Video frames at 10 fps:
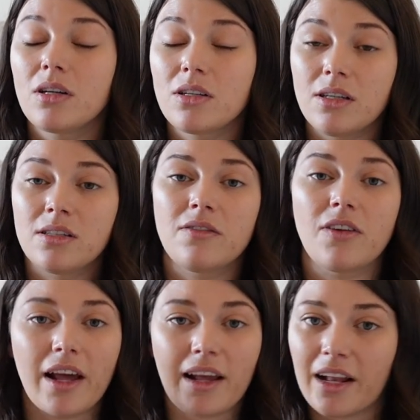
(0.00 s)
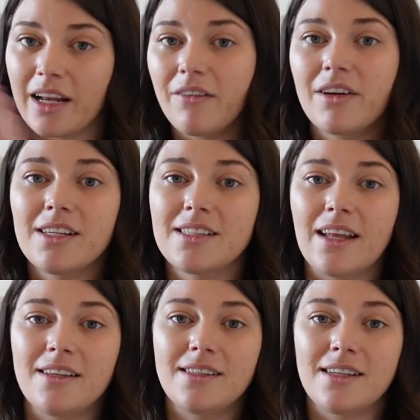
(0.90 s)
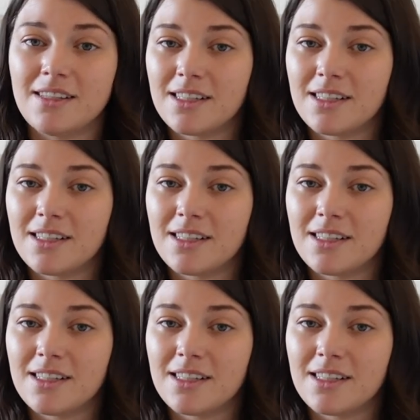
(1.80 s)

good for like clearing your senses,